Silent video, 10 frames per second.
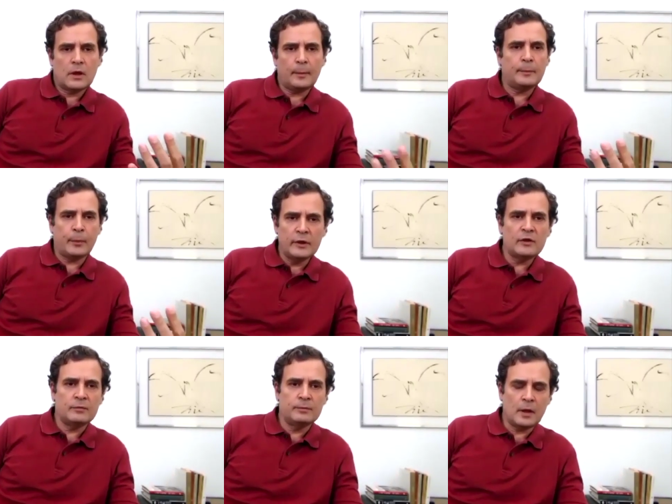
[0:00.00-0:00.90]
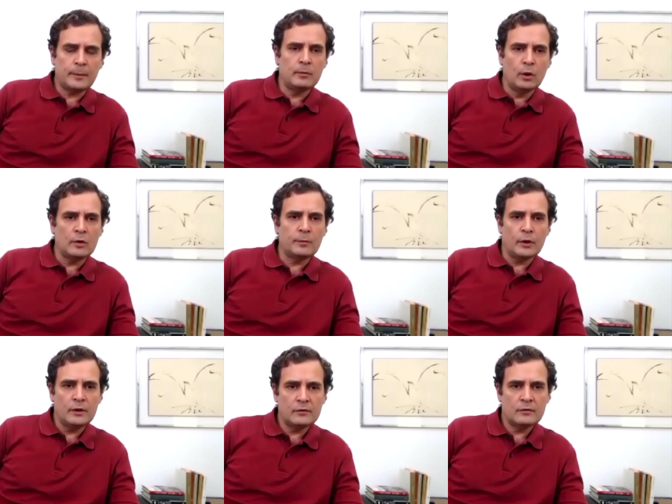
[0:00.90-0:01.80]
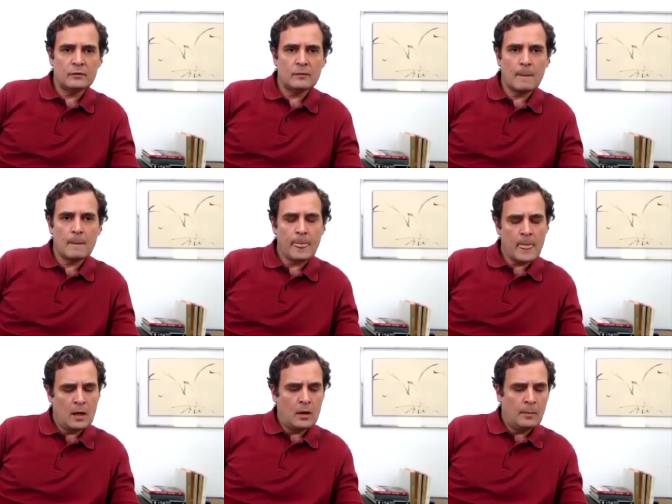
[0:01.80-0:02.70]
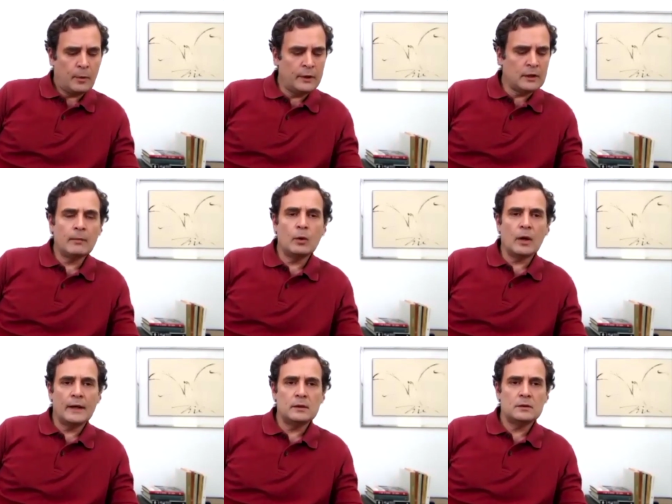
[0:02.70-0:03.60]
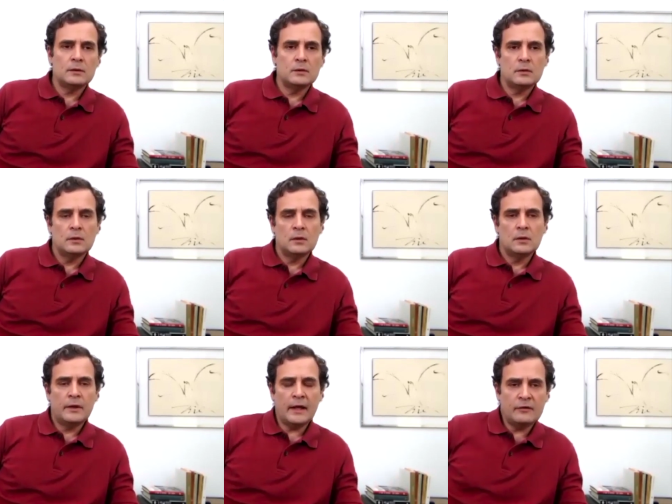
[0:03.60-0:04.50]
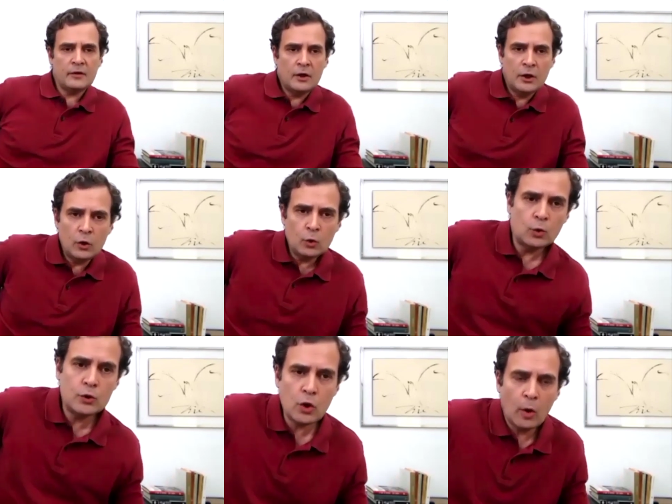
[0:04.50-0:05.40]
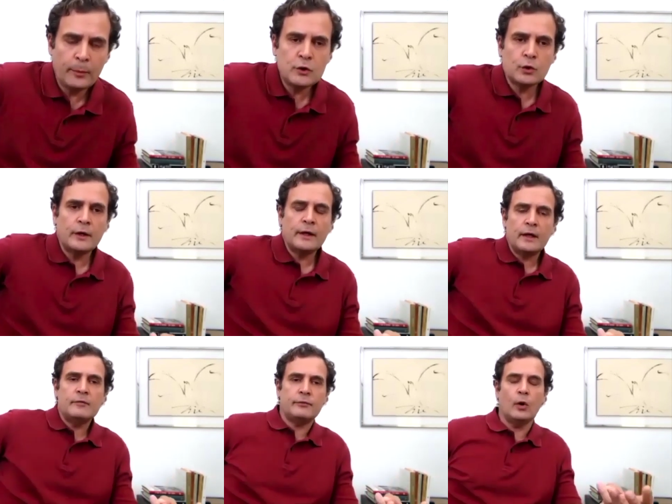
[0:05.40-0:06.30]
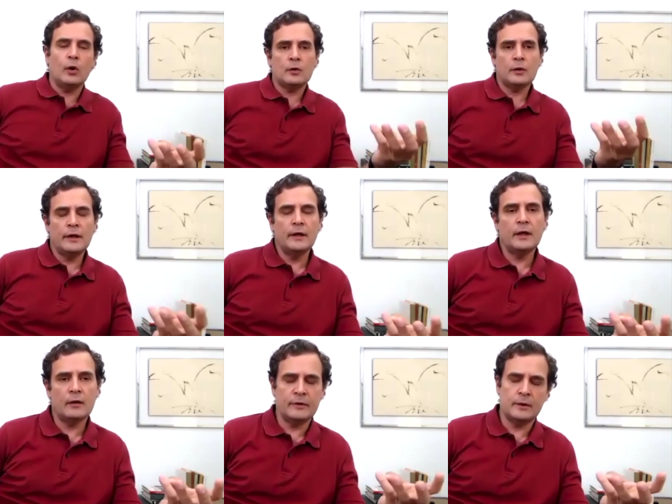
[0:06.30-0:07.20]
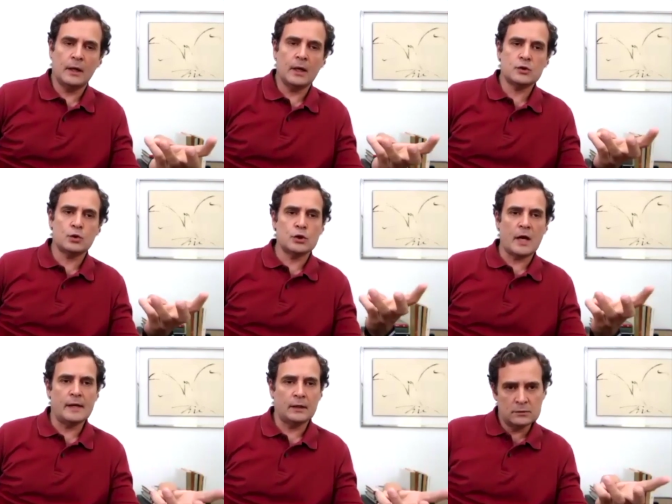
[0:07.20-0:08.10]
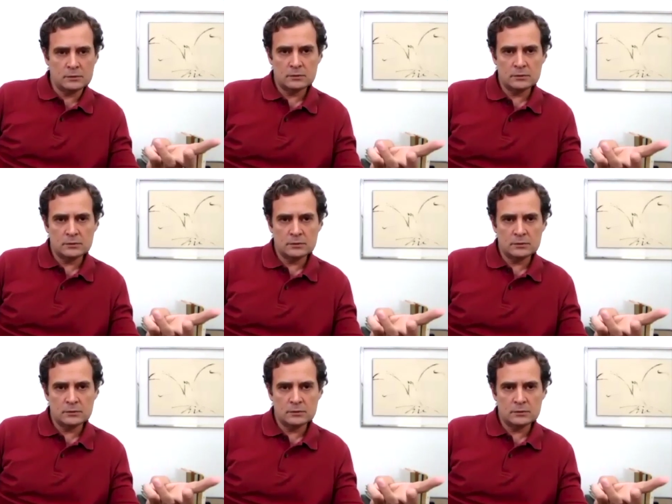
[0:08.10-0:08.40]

couple points, couple bullet points. Point number one, there is a huge opportunity for India with regards to China.